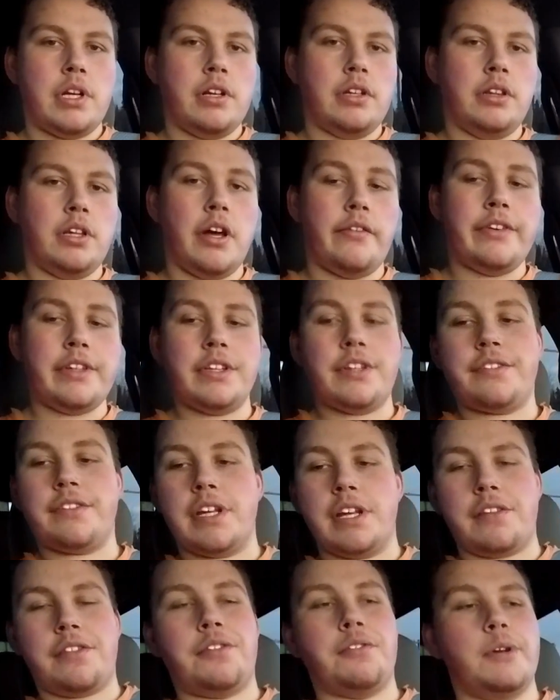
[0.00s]
Loving the
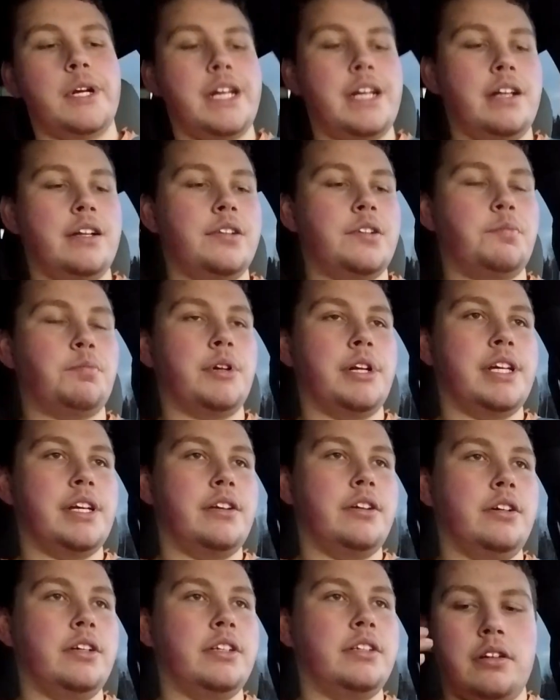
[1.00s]
Sync 3, it's pretty
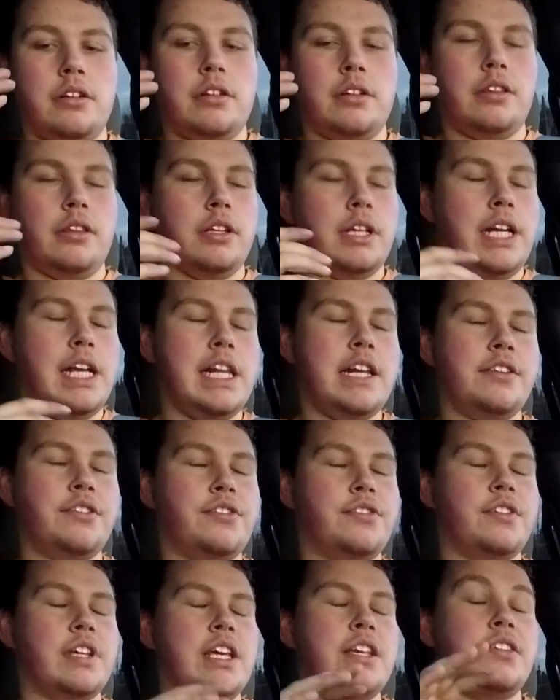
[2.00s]
good. Heated
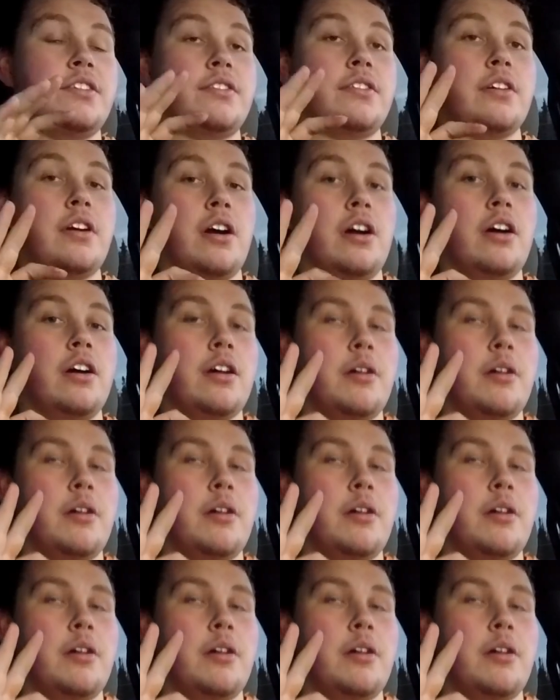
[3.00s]
seats are